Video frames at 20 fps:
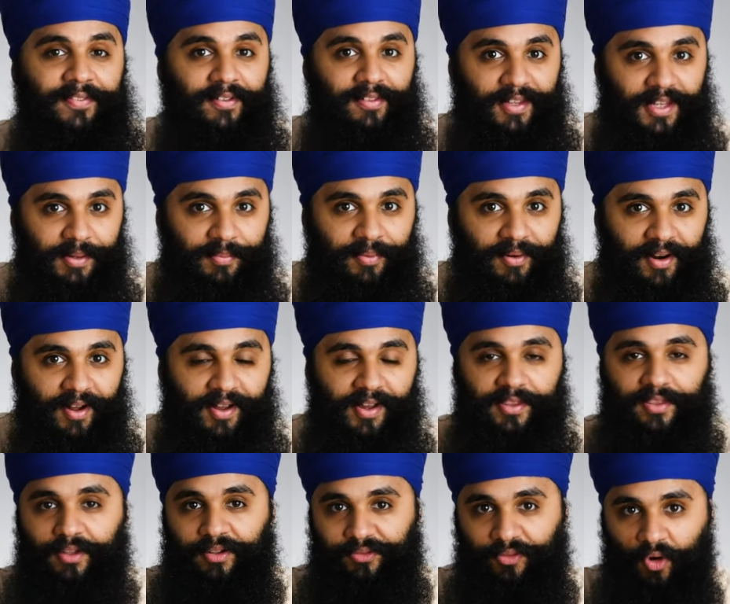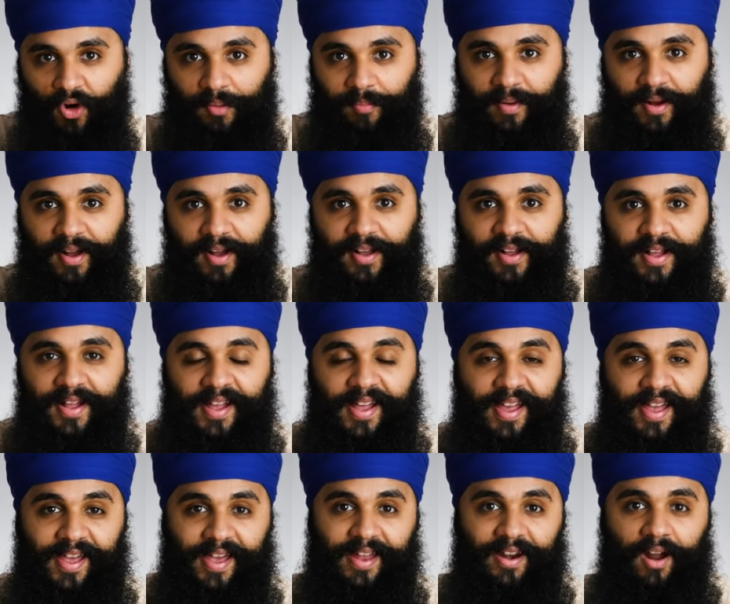the Libra and the Forma.
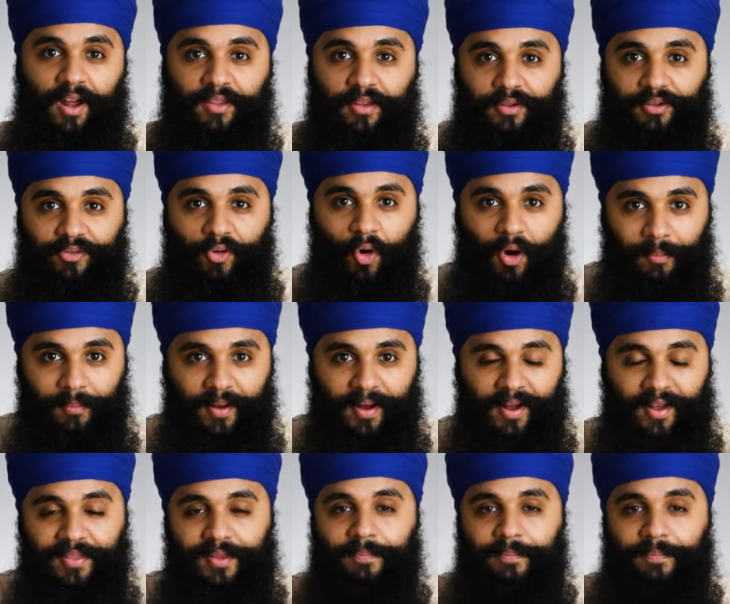And on the Forma,